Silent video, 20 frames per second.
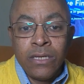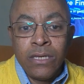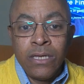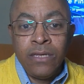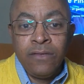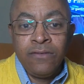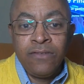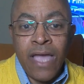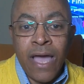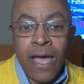
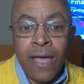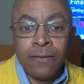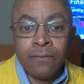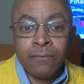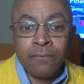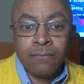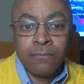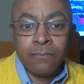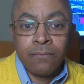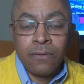He's got
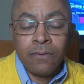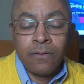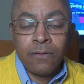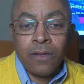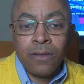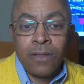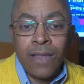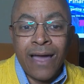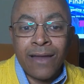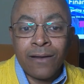
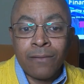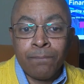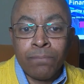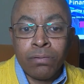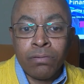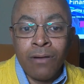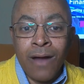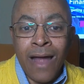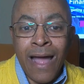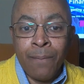a lot of
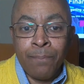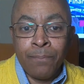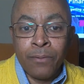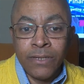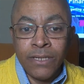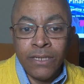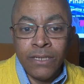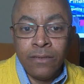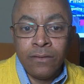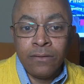
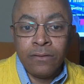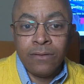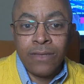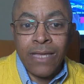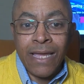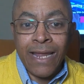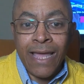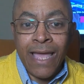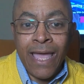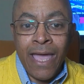property
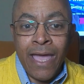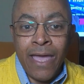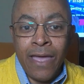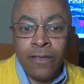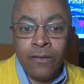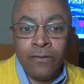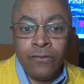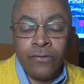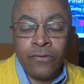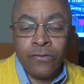that
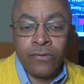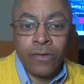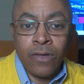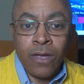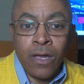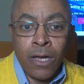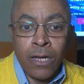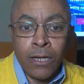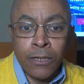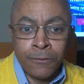has
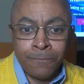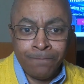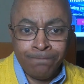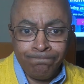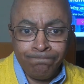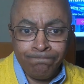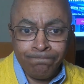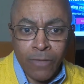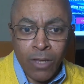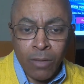
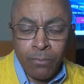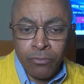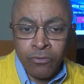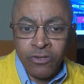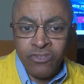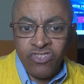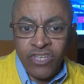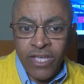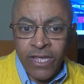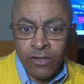
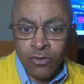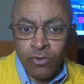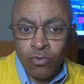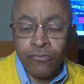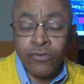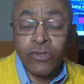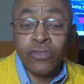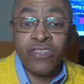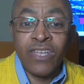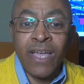appreciated
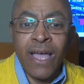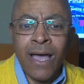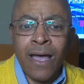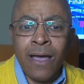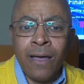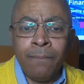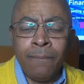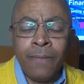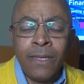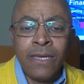over
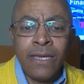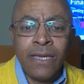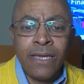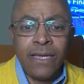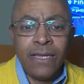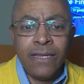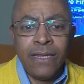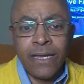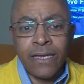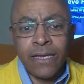time,
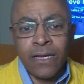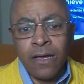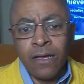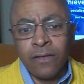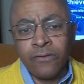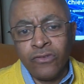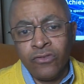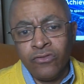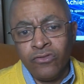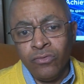and that
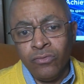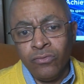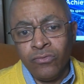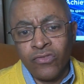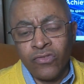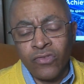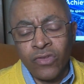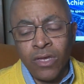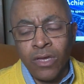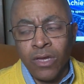
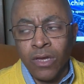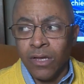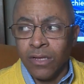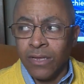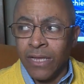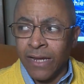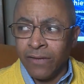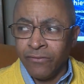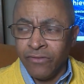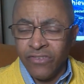constitutes a
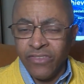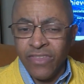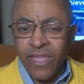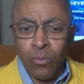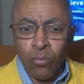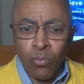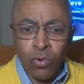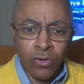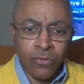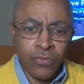lot of his
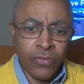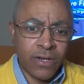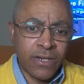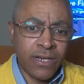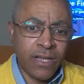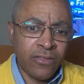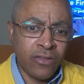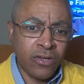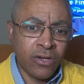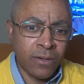net worth.
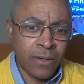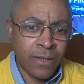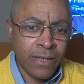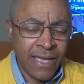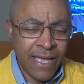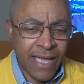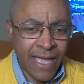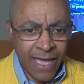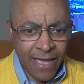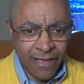Another
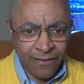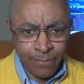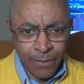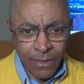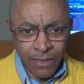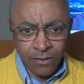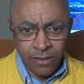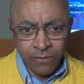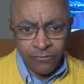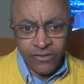
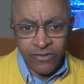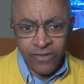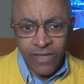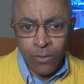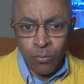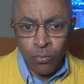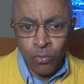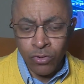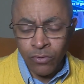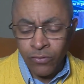aspect of his
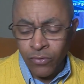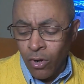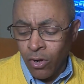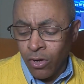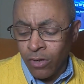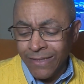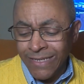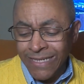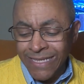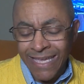net worth
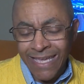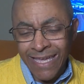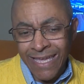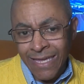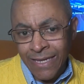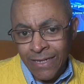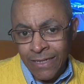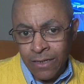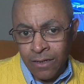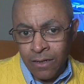are the
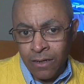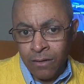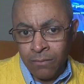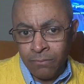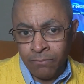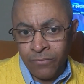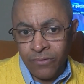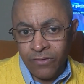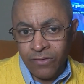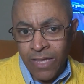
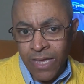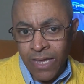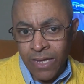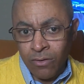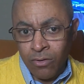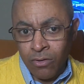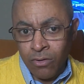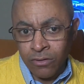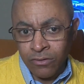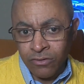incomes
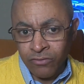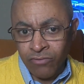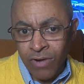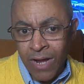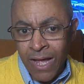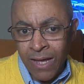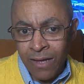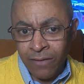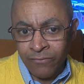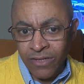that are
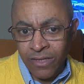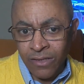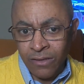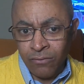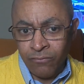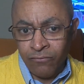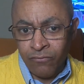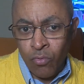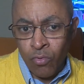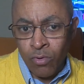derived in
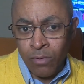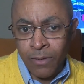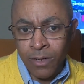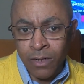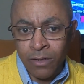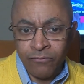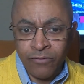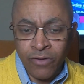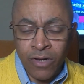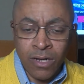the form
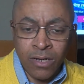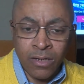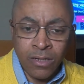of